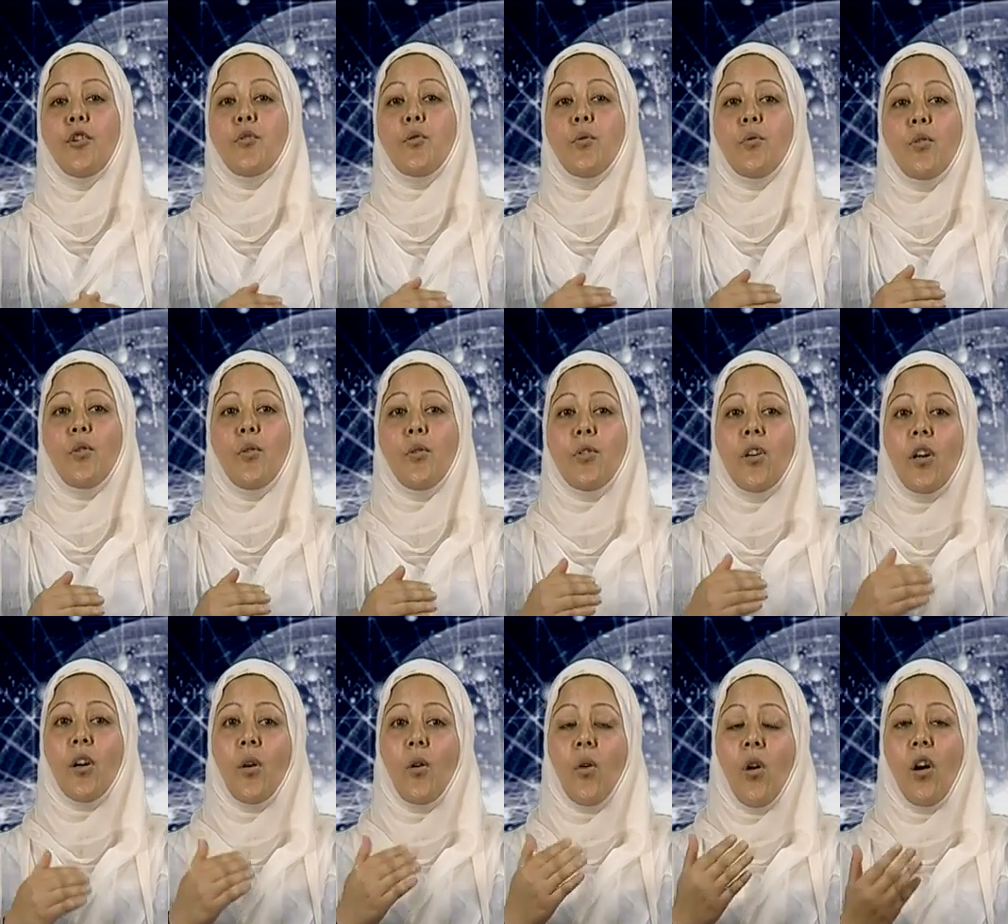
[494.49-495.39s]
to know
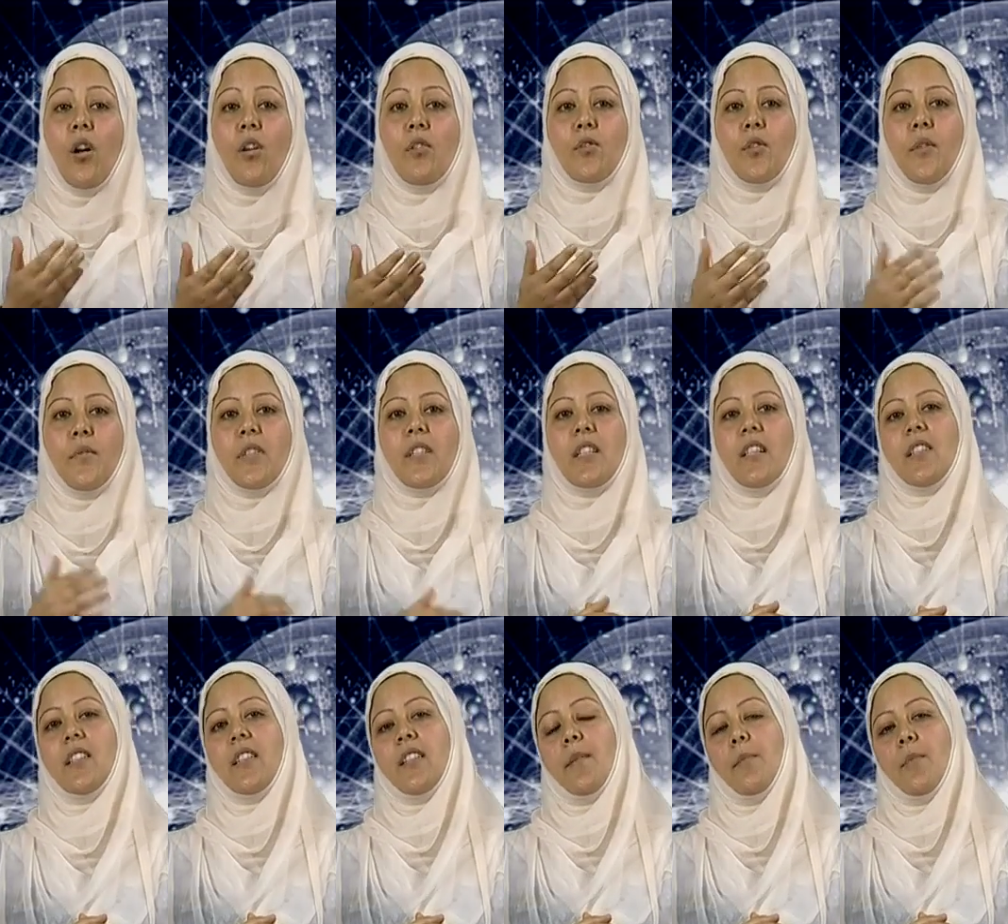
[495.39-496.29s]
the cause of
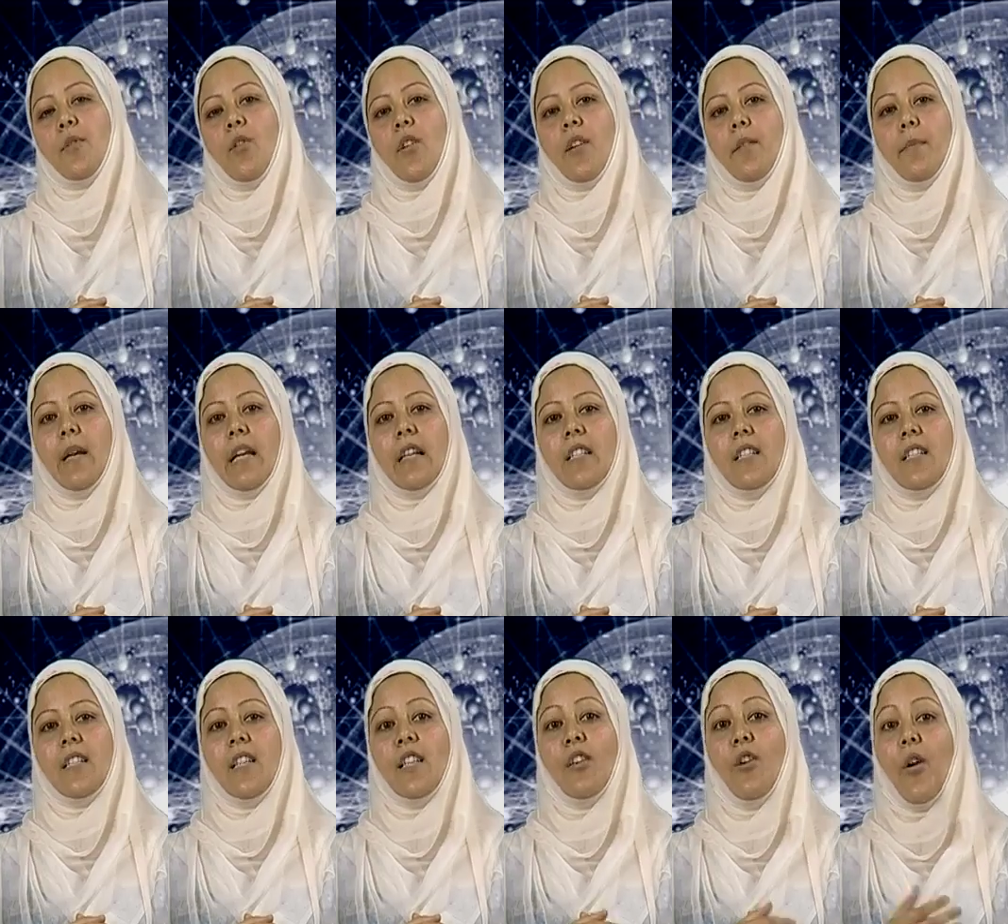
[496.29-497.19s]
certain
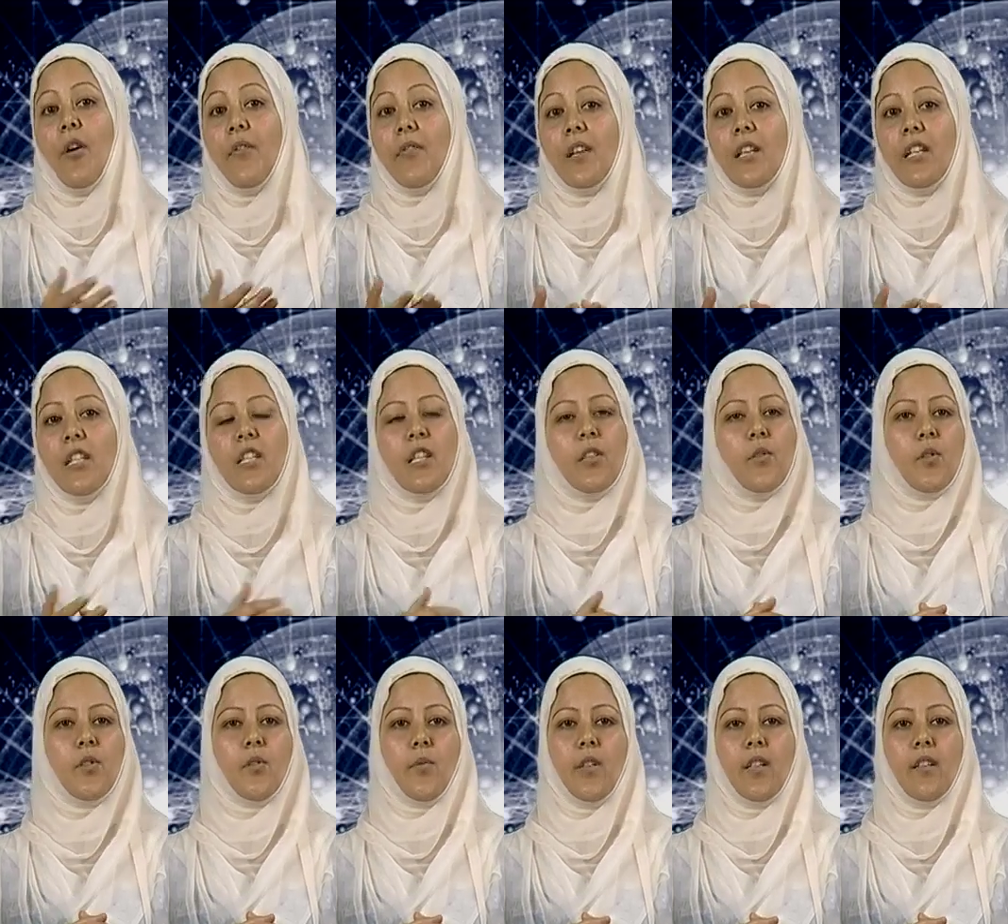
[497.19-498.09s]
abnormality of an
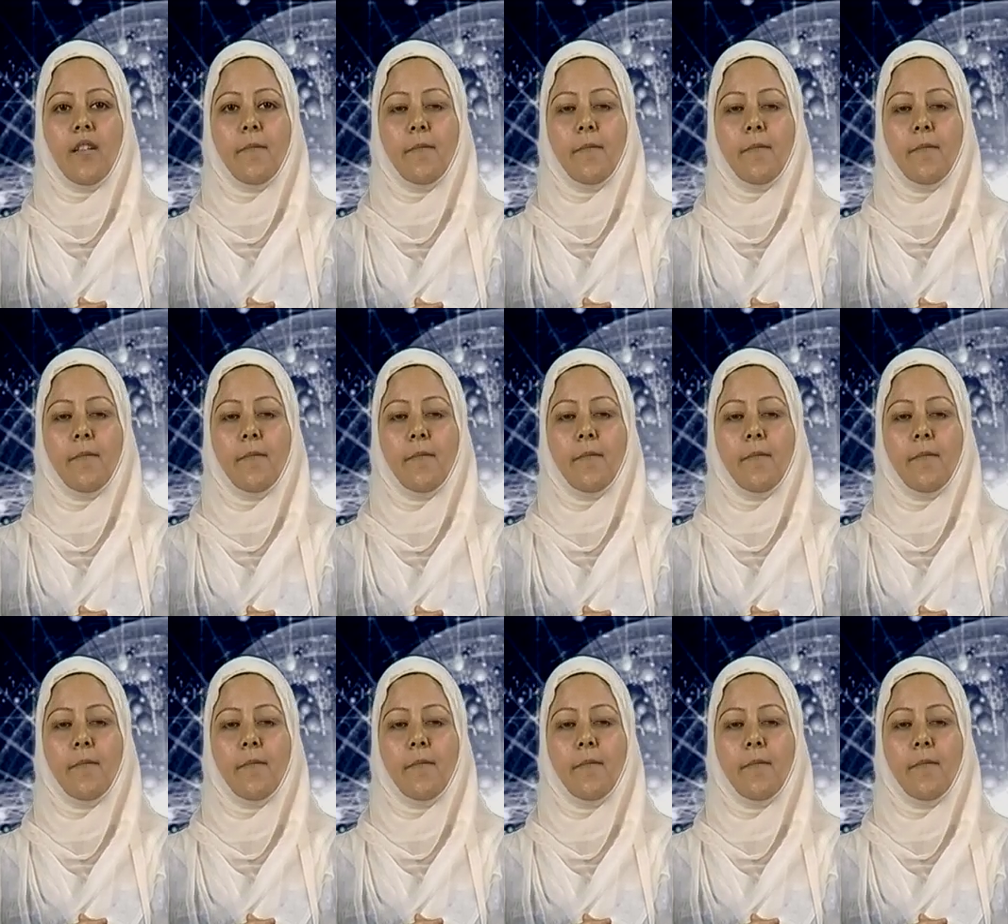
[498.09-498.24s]
individual.